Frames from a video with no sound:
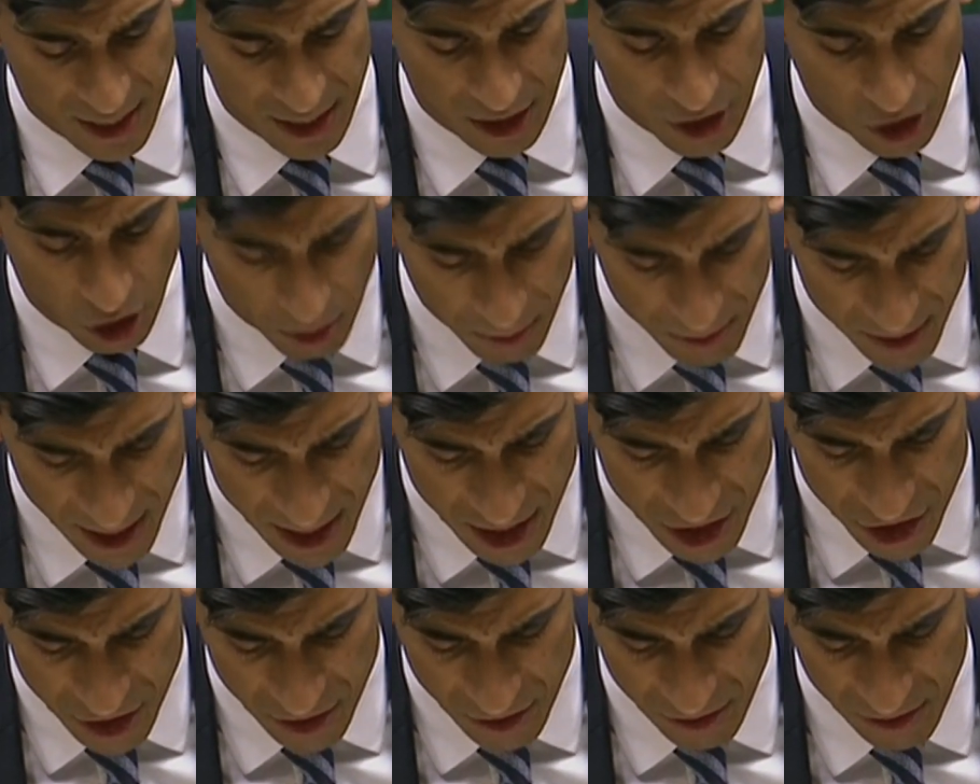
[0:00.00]
and
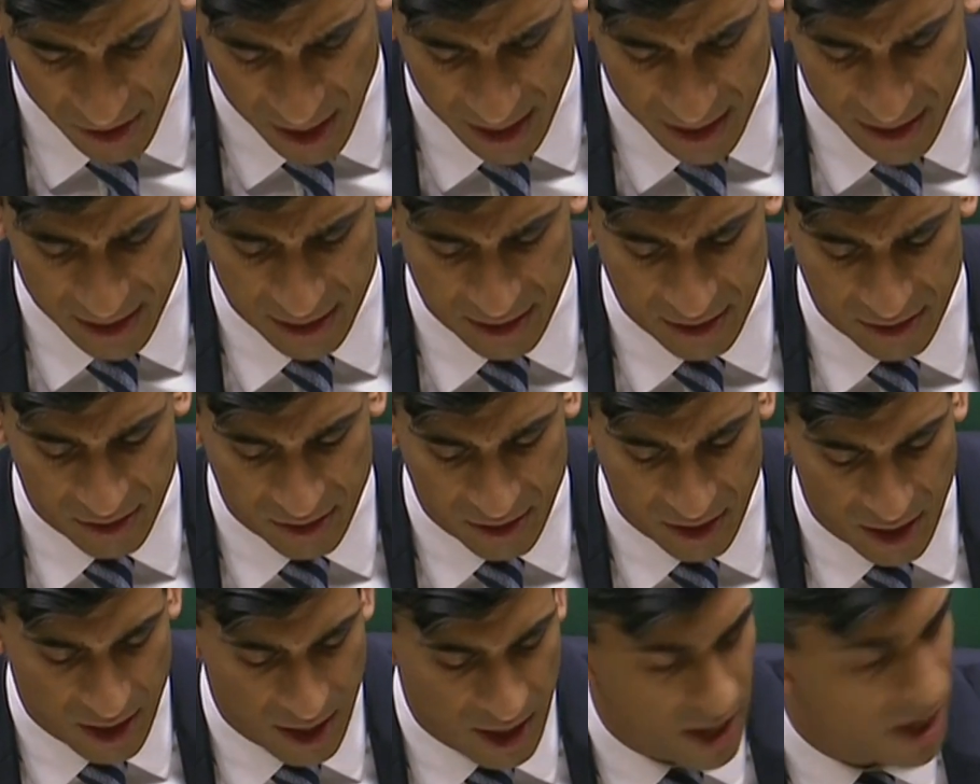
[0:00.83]
accommodation
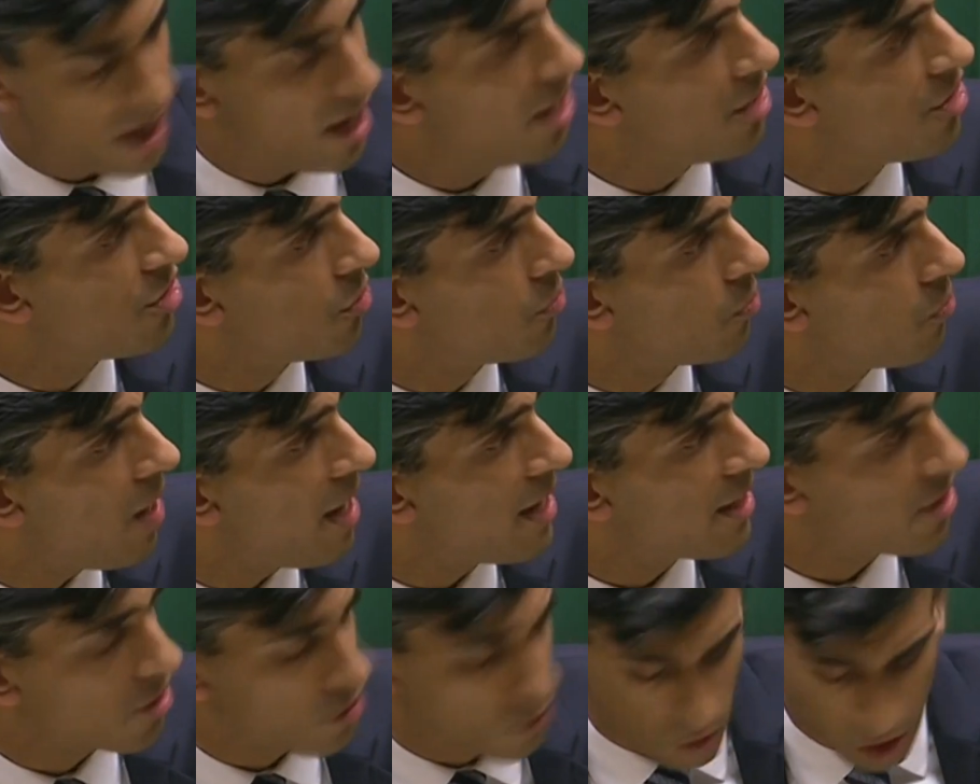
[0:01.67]
sectors a
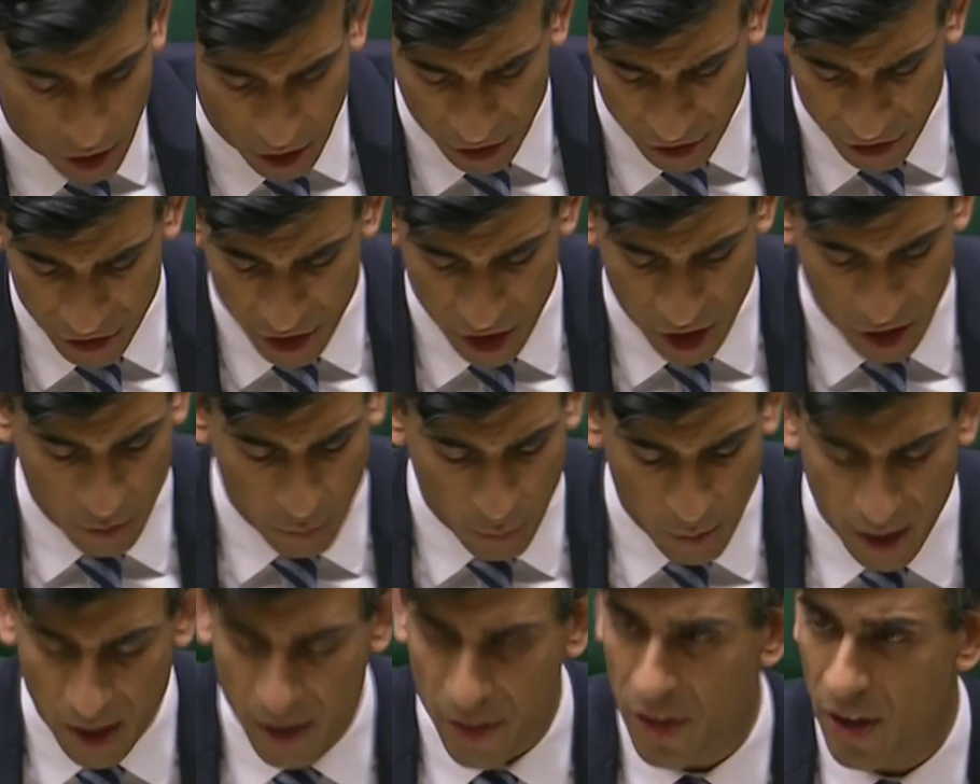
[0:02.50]
direct grant
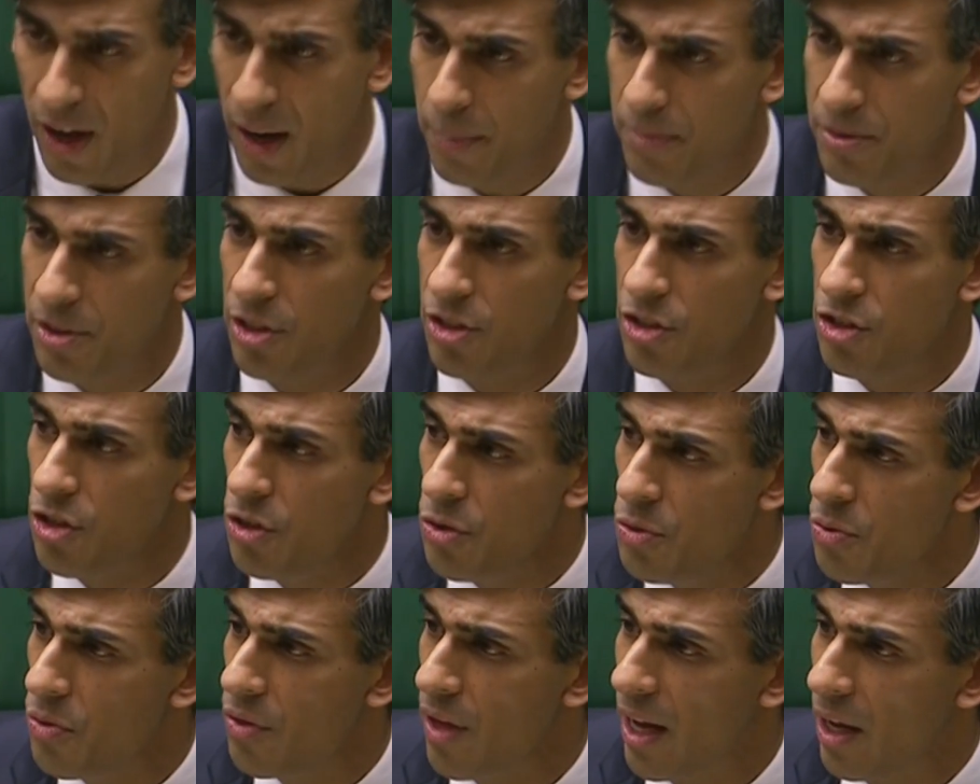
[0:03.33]
worth up to
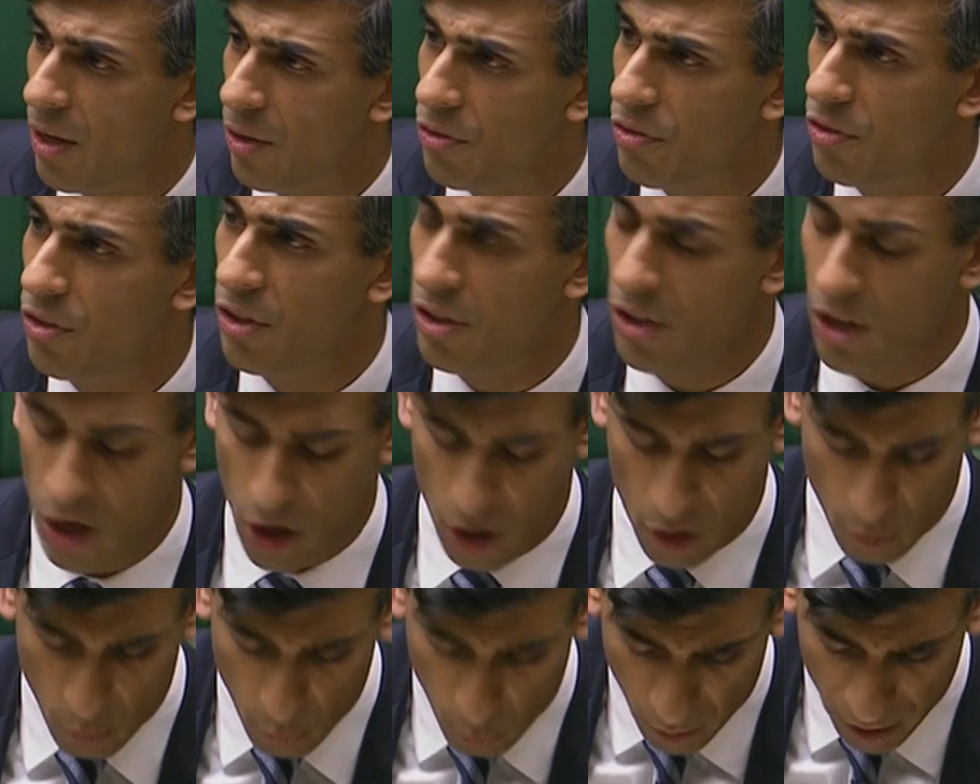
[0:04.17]

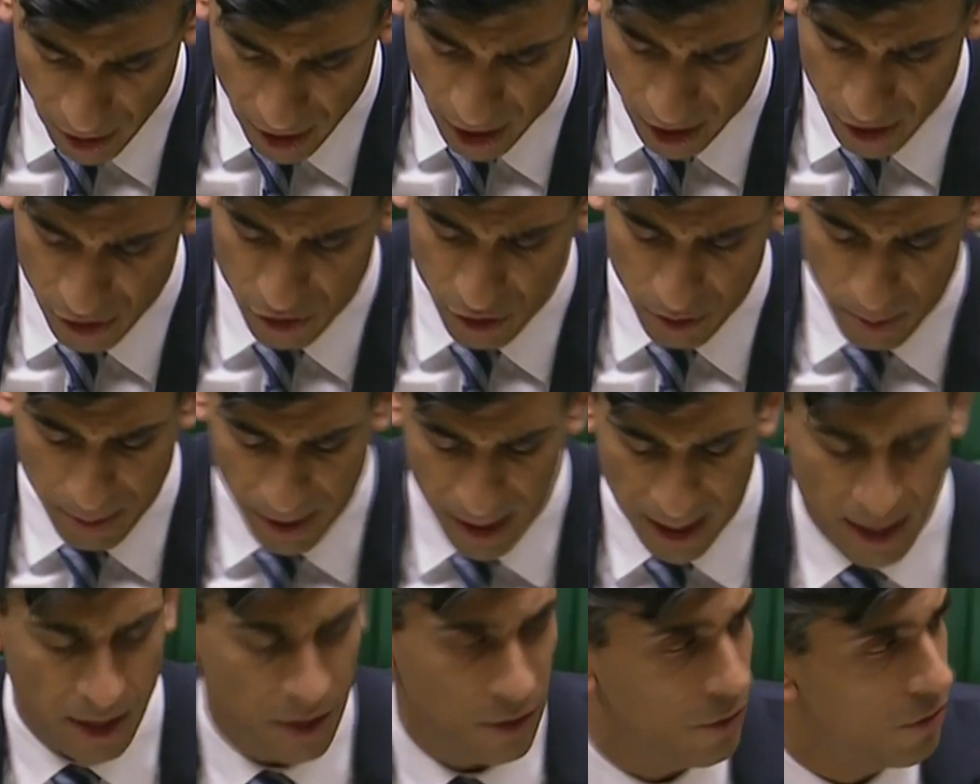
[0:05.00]

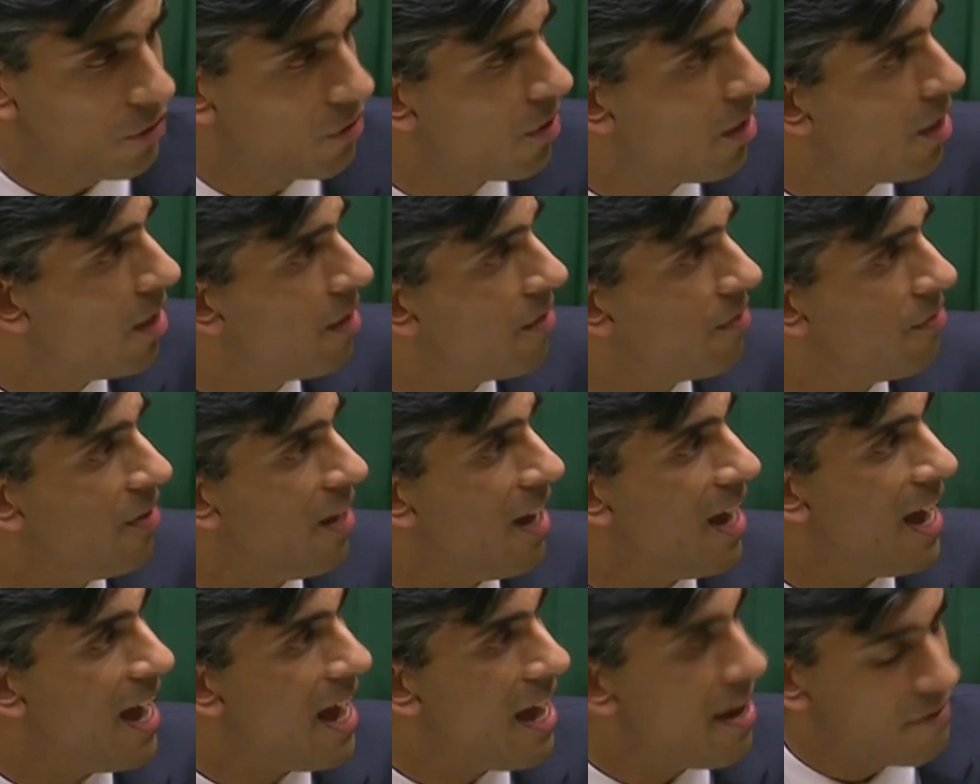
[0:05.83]
£2,100
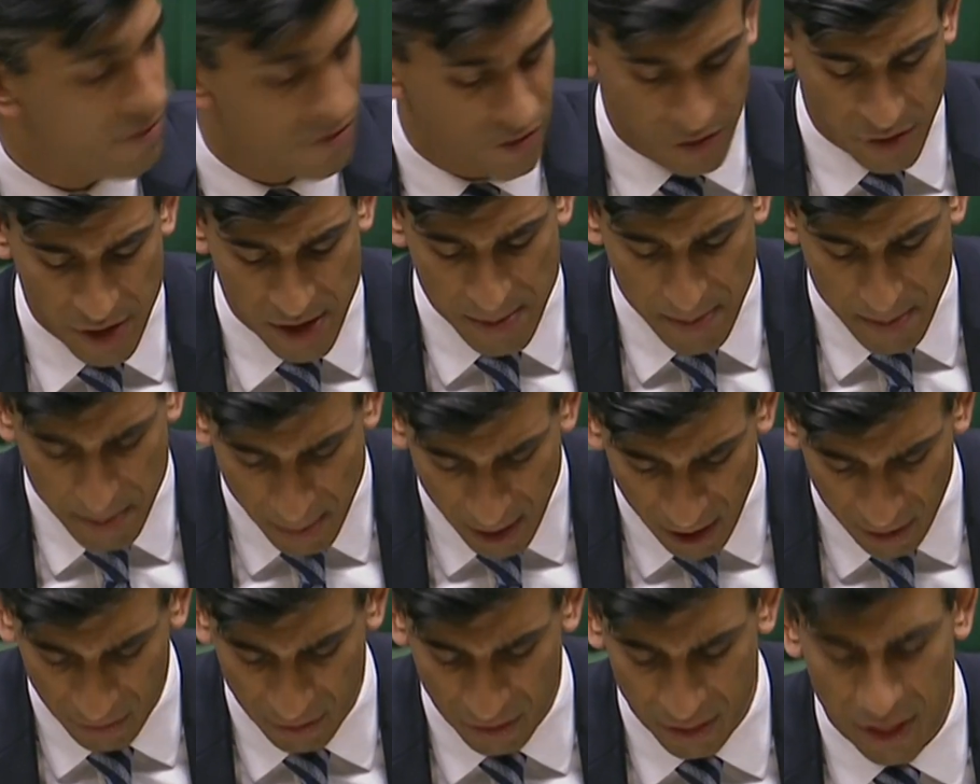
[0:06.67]
for every
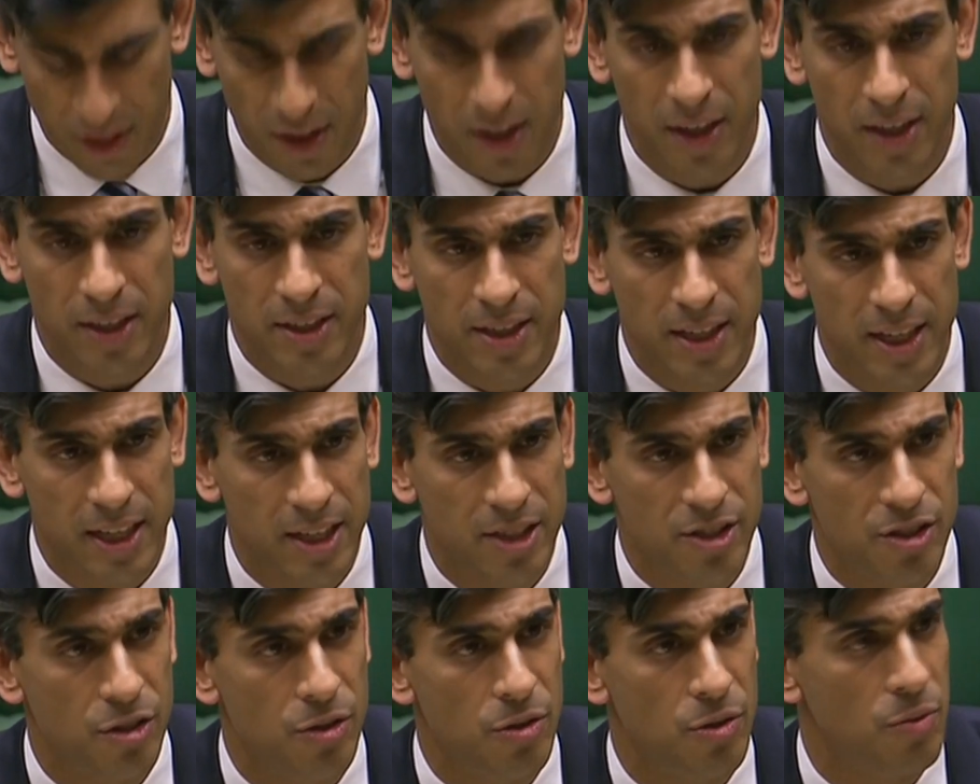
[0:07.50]
month
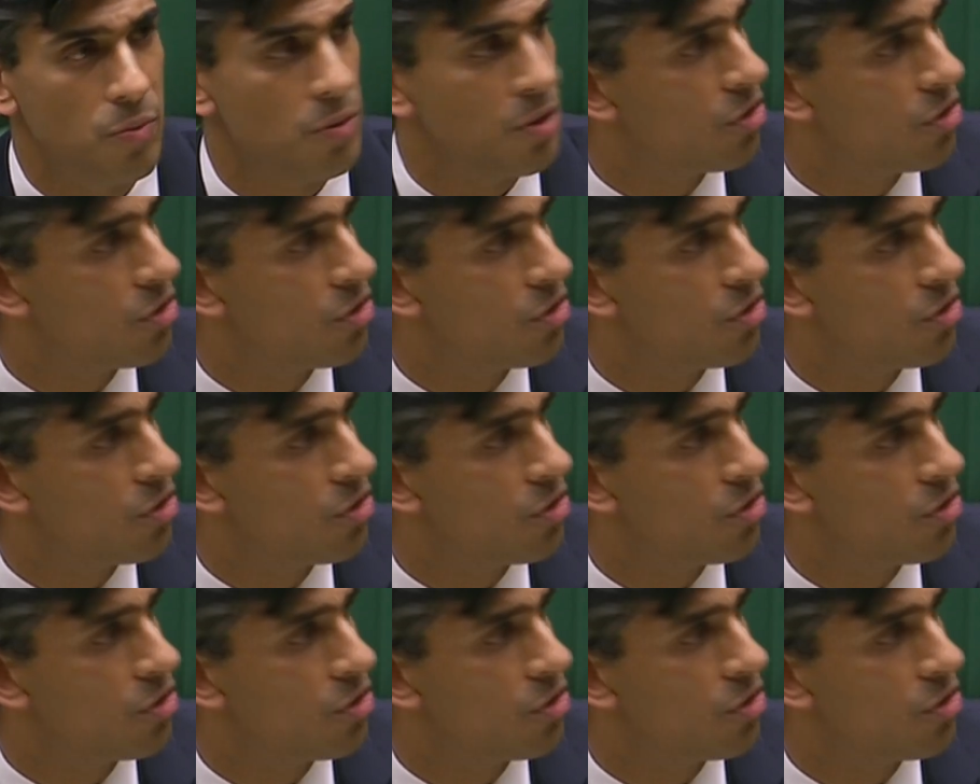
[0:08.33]
Tier 2